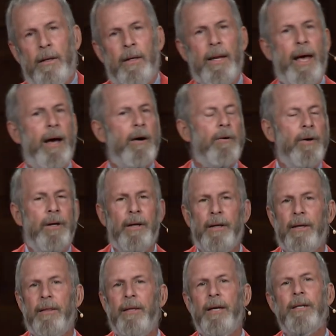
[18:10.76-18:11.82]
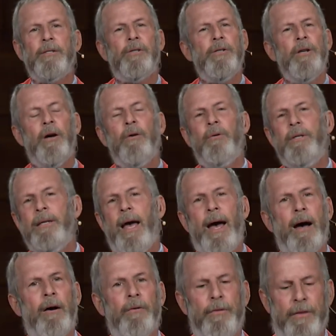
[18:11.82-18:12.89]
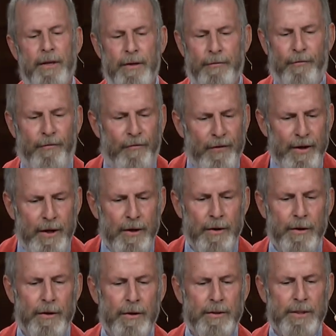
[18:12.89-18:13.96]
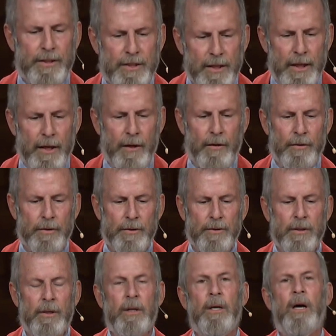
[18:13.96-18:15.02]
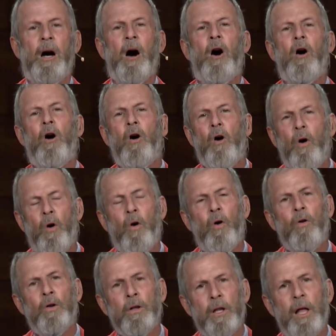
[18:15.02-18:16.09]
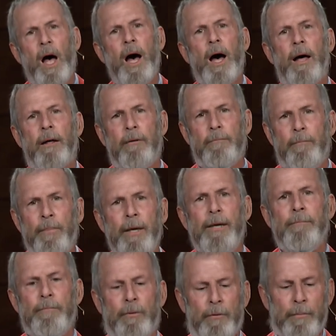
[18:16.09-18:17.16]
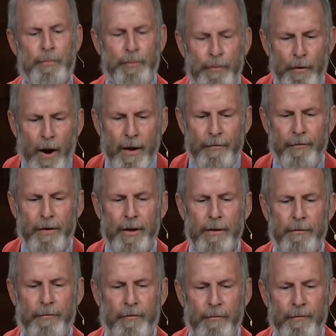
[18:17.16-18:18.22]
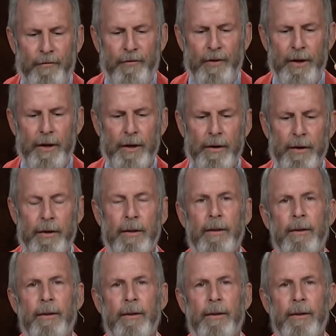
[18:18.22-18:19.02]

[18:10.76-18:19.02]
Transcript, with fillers: Now, there's no doubt that fear sells. A whole lot of people profit from fear.